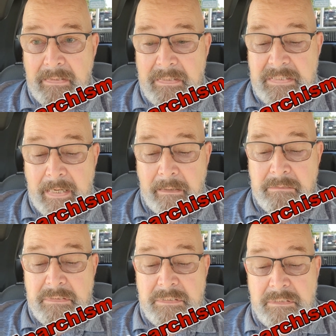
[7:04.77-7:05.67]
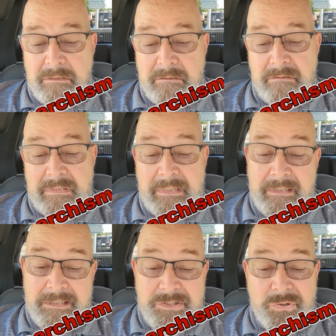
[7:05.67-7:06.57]
Sounds
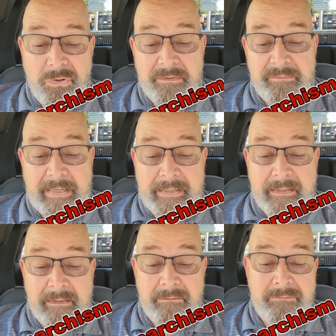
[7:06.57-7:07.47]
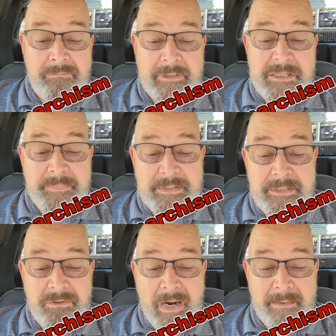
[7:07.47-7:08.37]
sort of like what has been
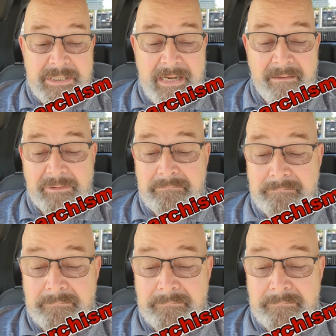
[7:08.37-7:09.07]
described as heaven.